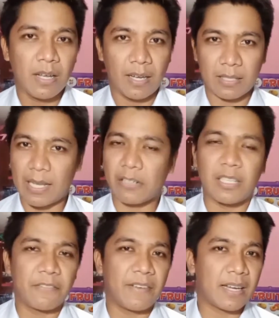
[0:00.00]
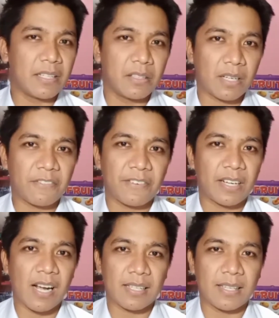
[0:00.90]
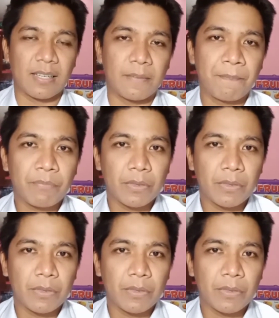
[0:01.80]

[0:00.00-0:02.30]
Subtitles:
It's actually very nerve-wracking.